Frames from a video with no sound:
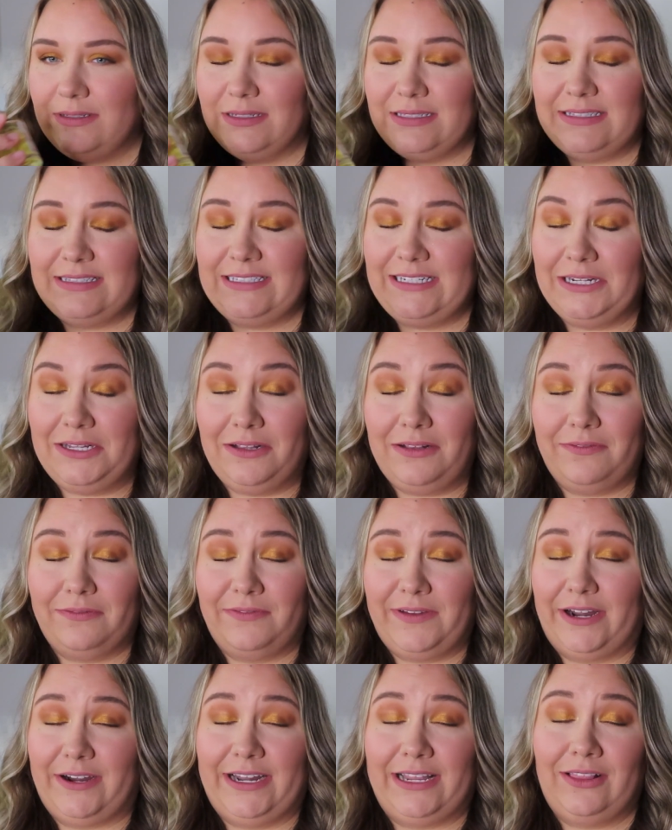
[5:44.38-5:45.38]
still
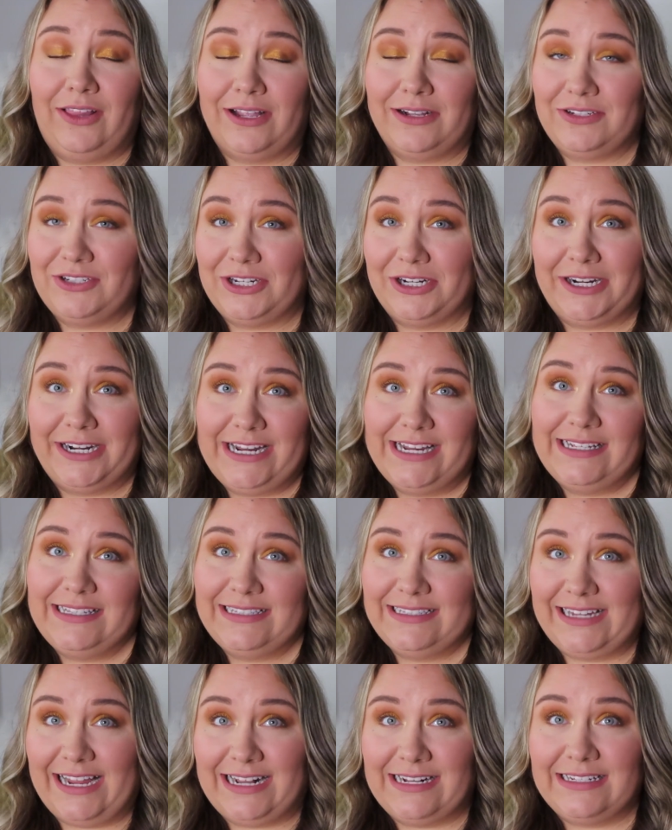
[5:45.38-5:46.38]
very luxurious
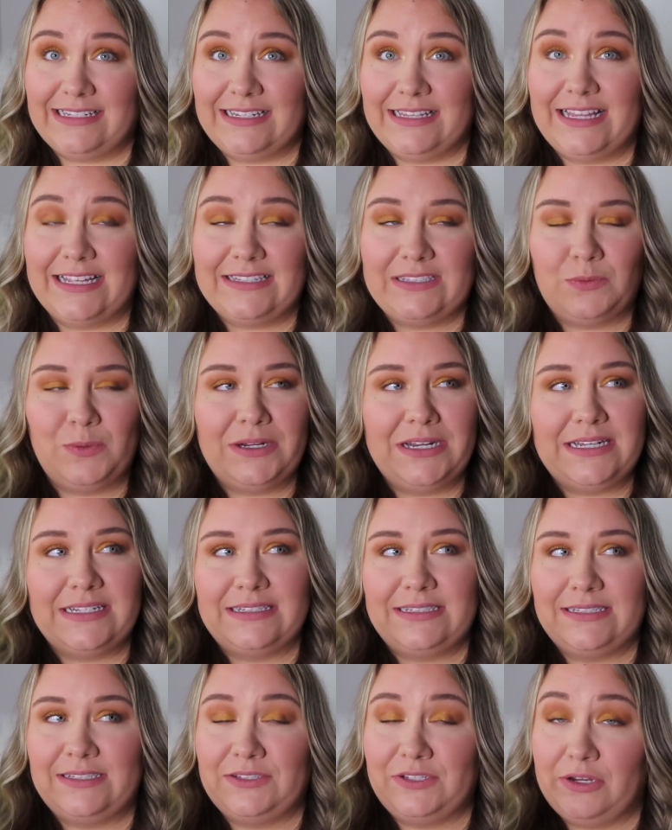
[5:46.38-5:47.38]
scent. This one
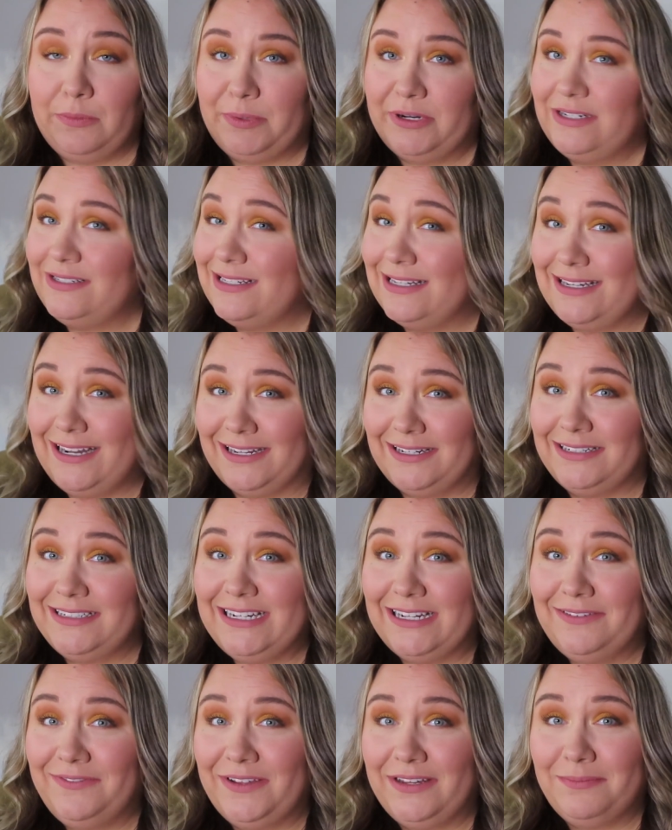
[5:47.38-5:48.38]
is super
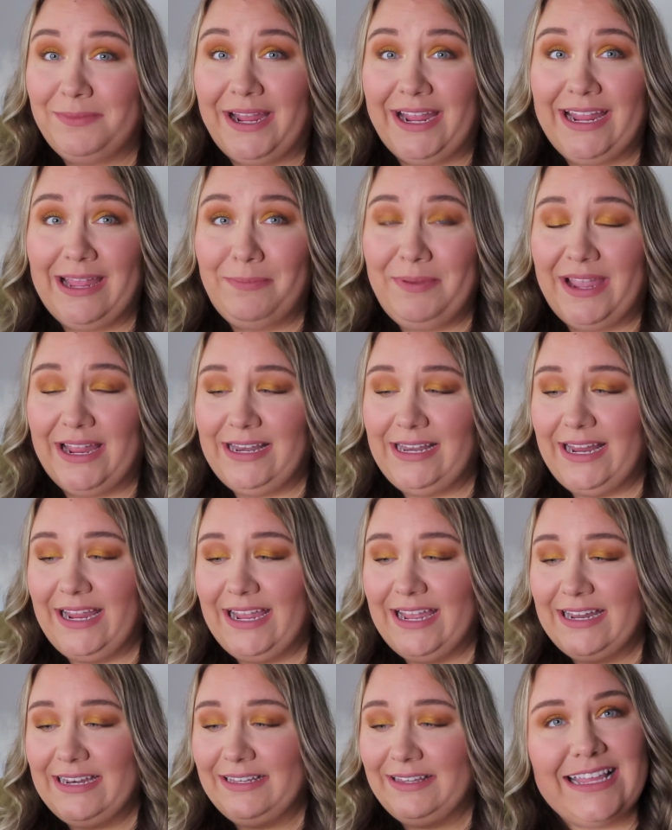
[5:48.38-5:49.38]
seductive in my
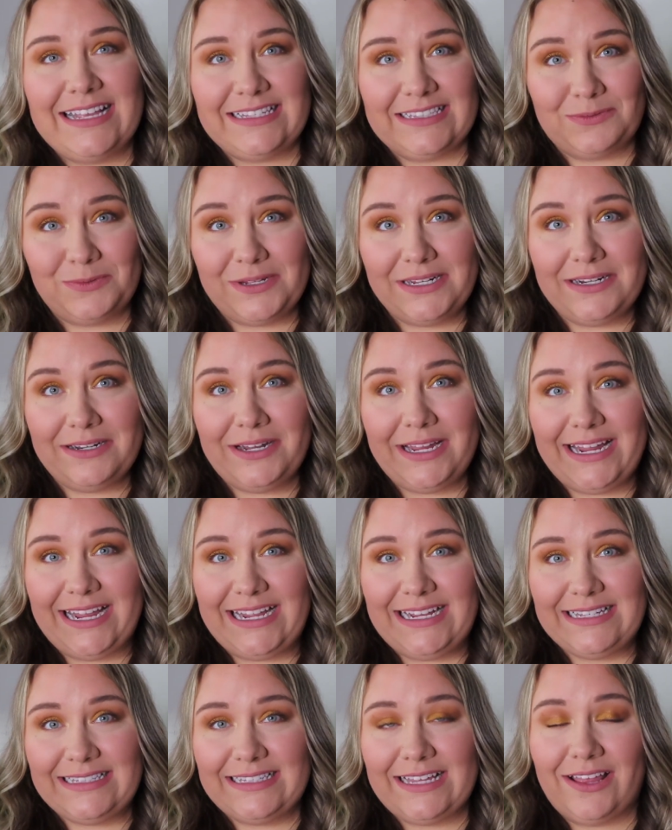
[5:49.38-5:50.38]
opinion. This one
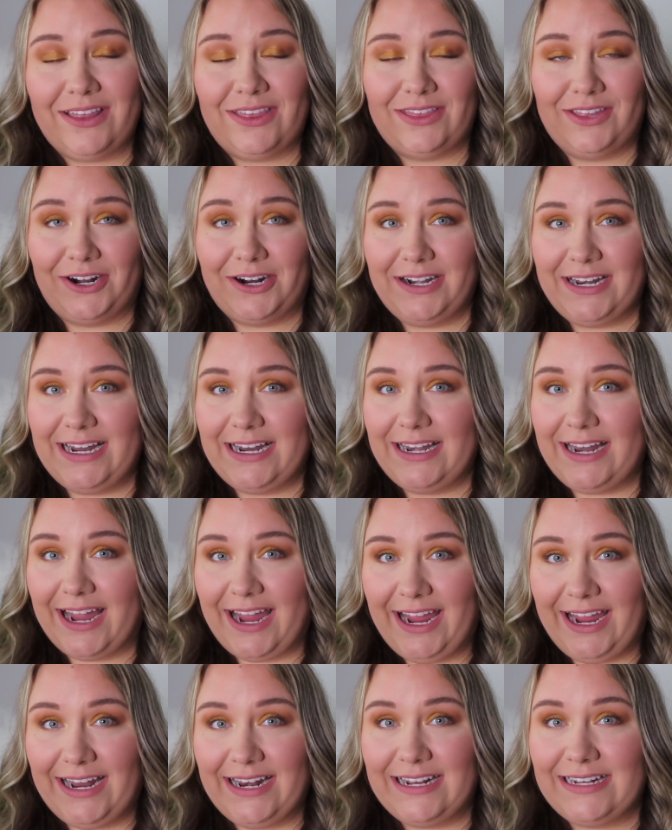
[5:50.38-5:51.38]
is
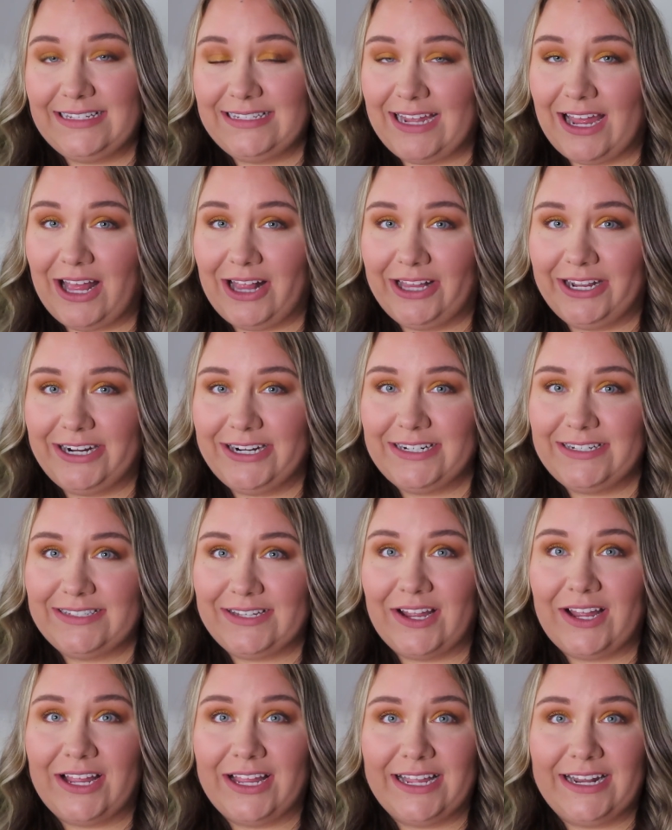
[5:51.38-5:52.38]

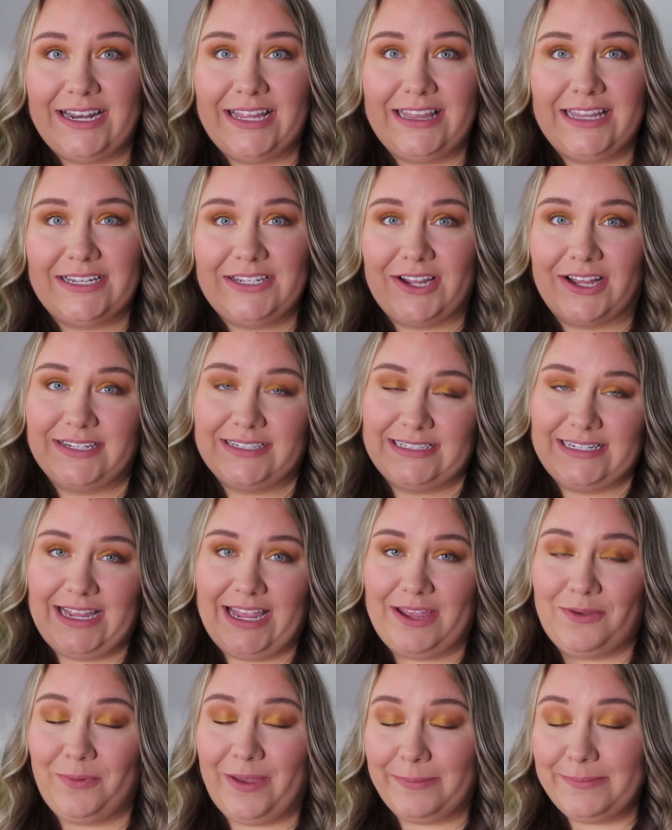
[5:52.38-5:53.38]
$39 on the
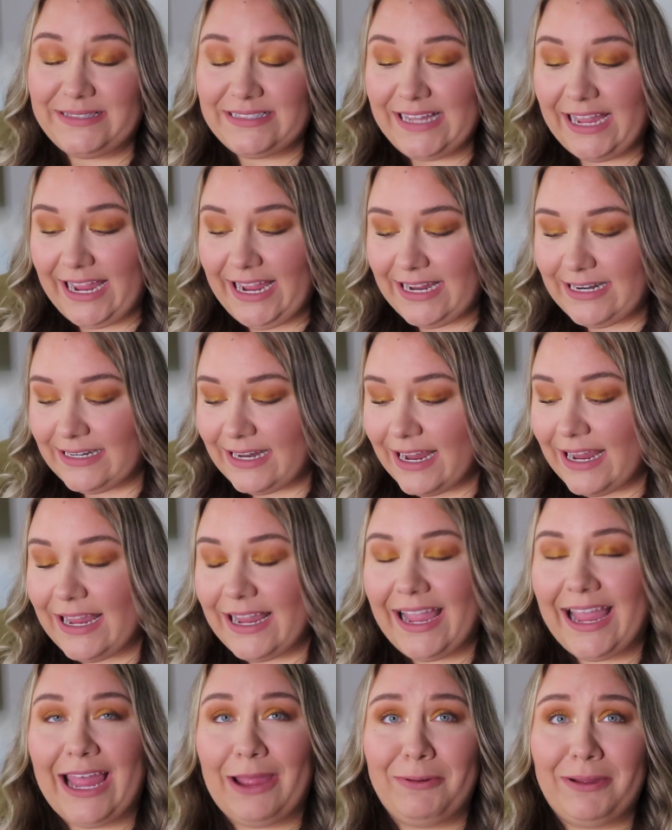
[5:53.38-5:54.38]
Dossier website.
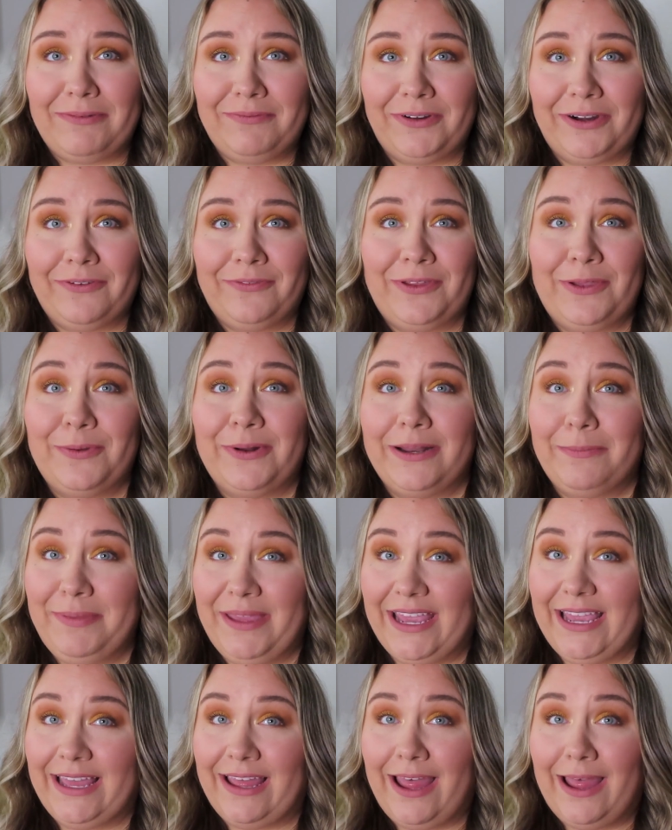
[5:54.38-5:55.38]
However, if you were to
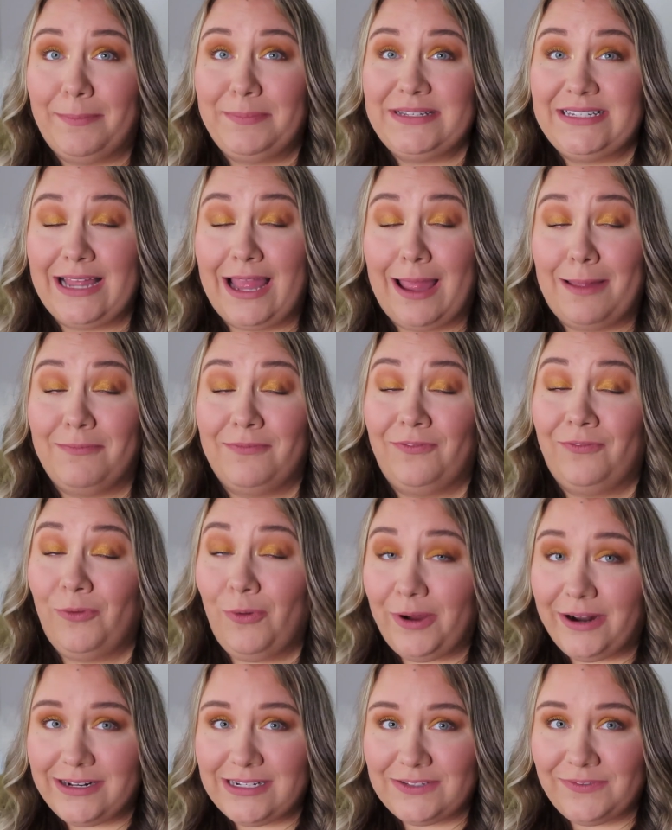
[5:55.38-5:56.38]
pick up Tom
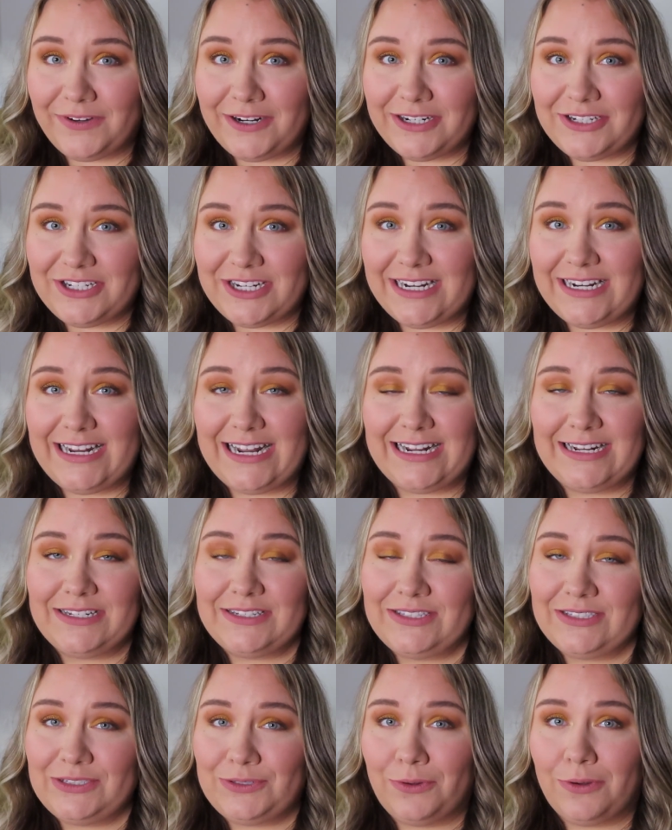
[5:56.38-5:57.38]
Ford's version
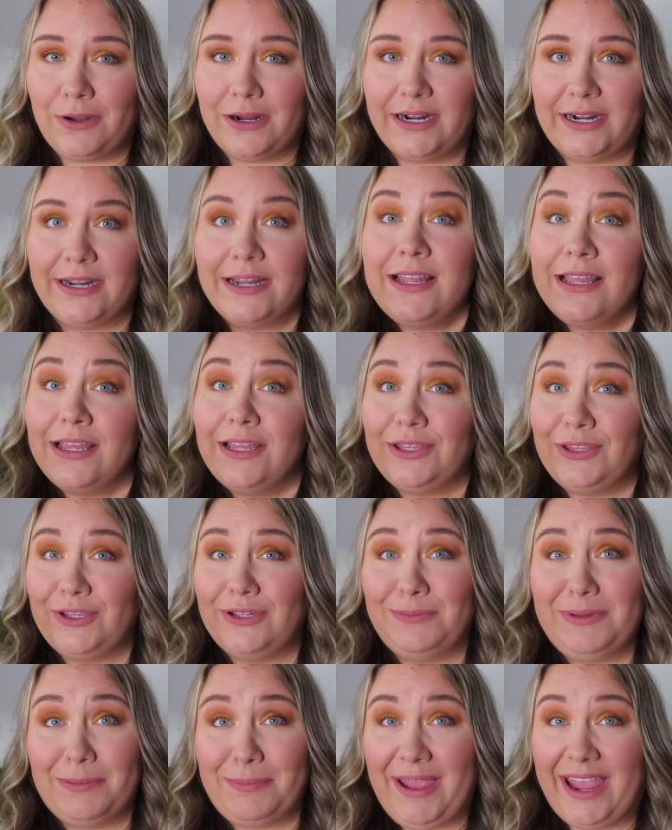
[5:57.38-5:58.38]
in store,
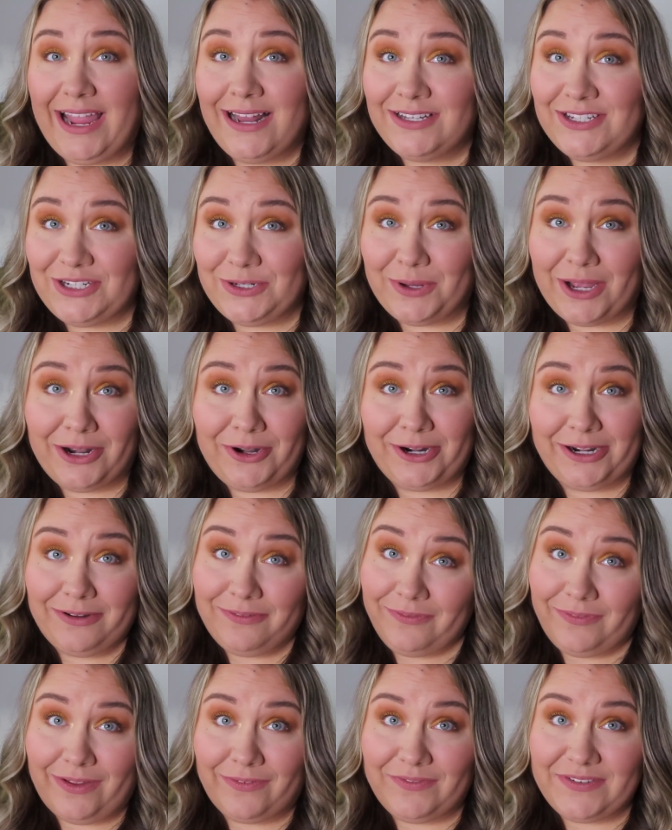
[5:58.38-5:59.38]
you'd be paying
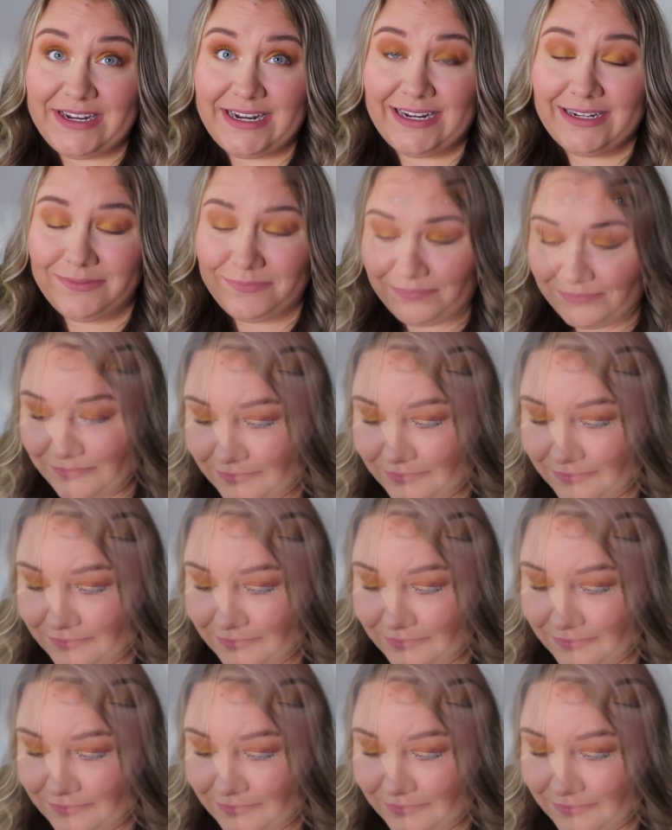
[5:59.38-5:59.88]
$250.